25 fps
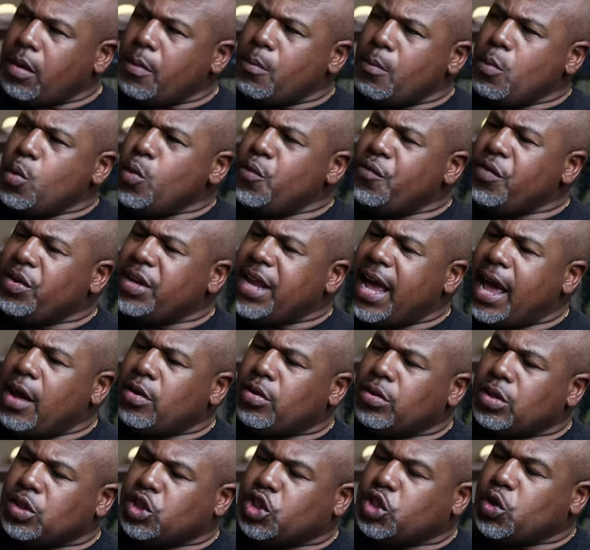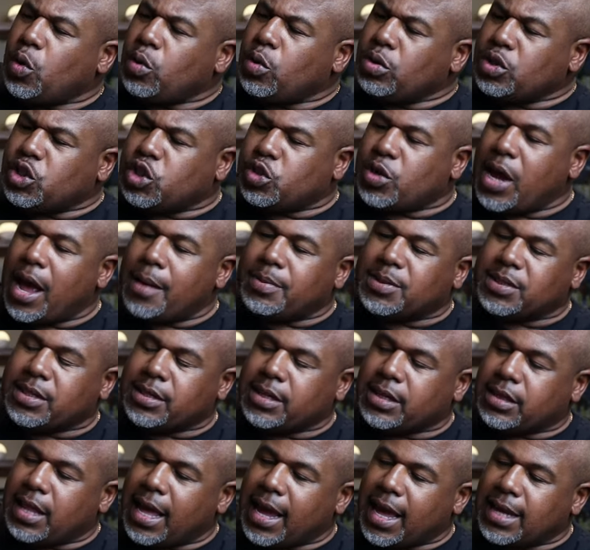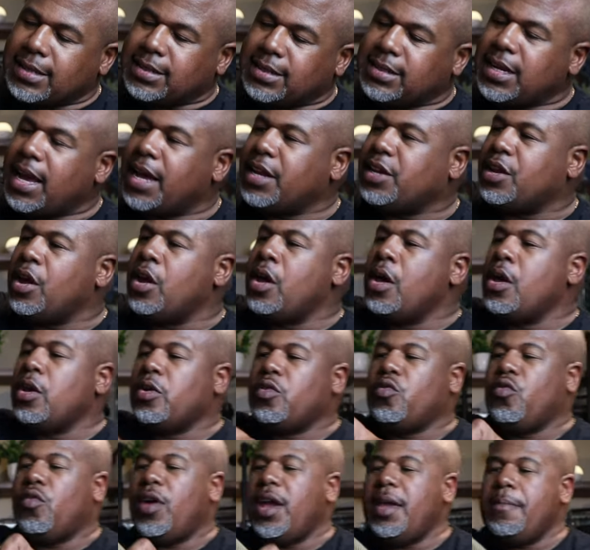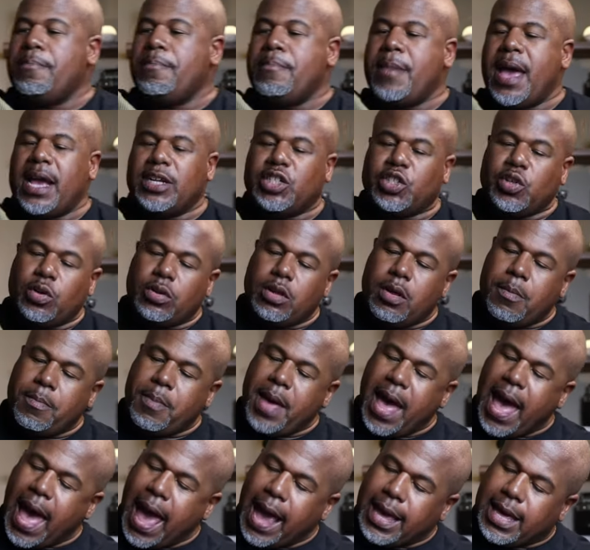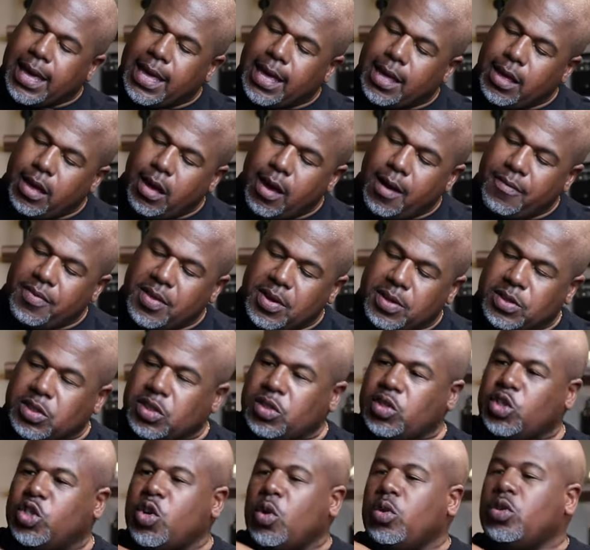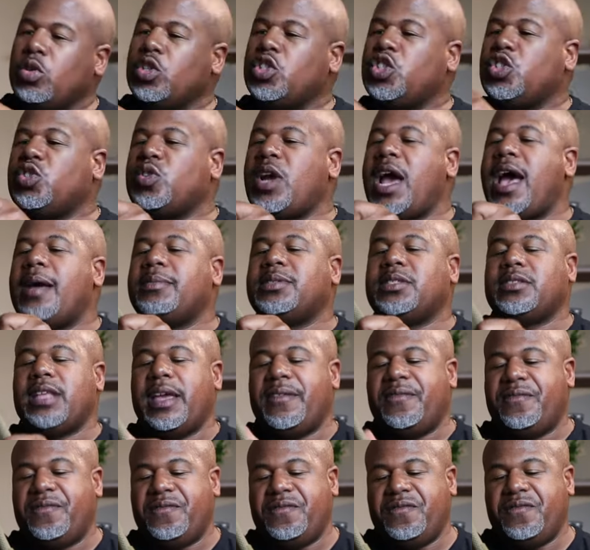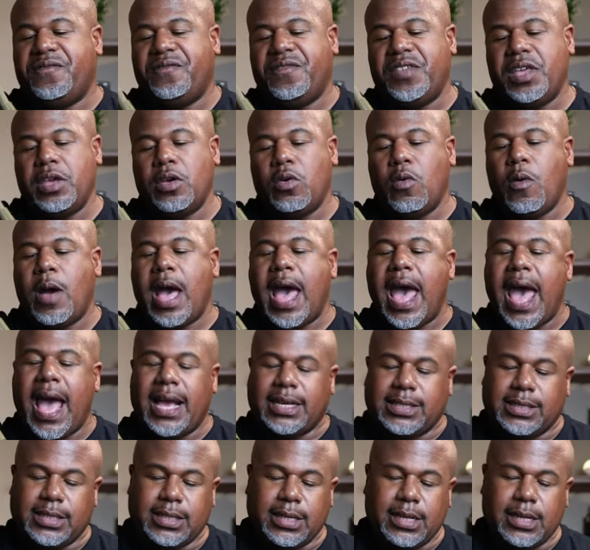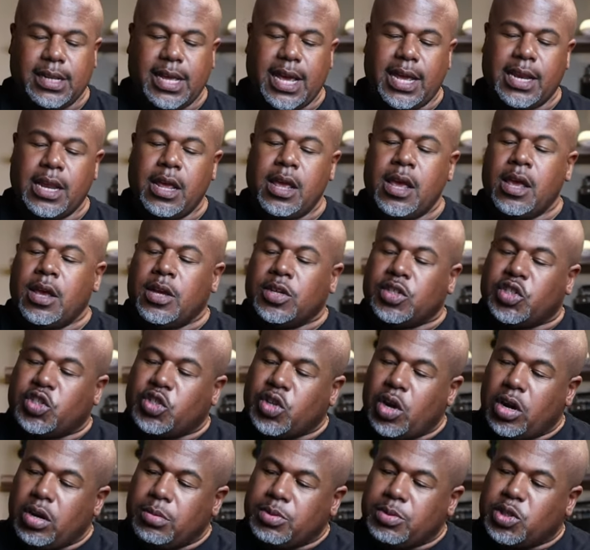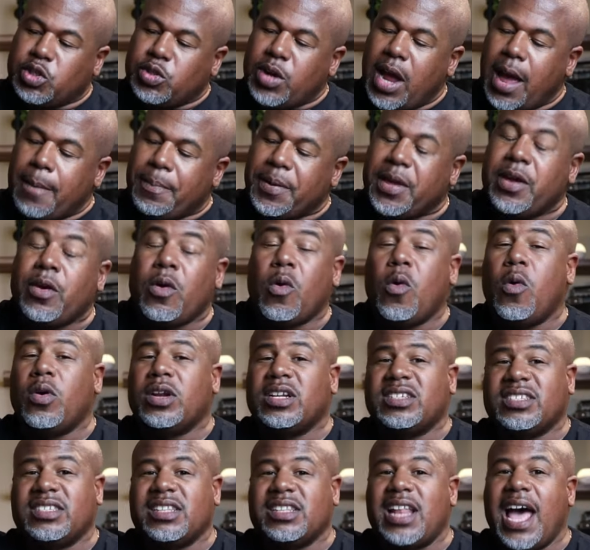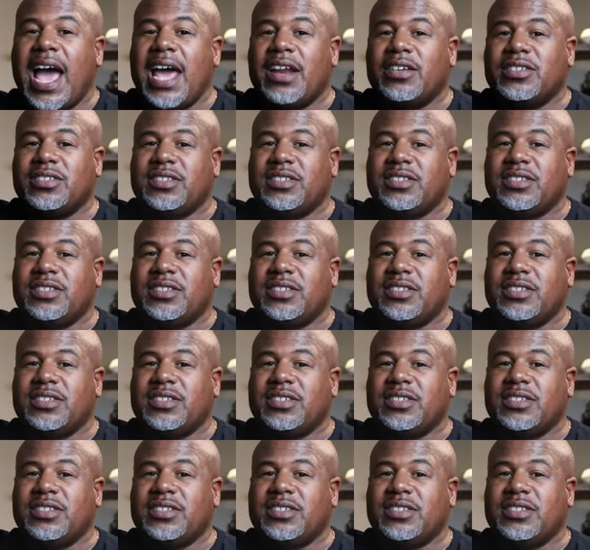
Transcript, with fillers: moving down on the shoulder straps, like I said, Great mesh on the back of the shoulder straps. They feel excellent. Sternum strap here on a slider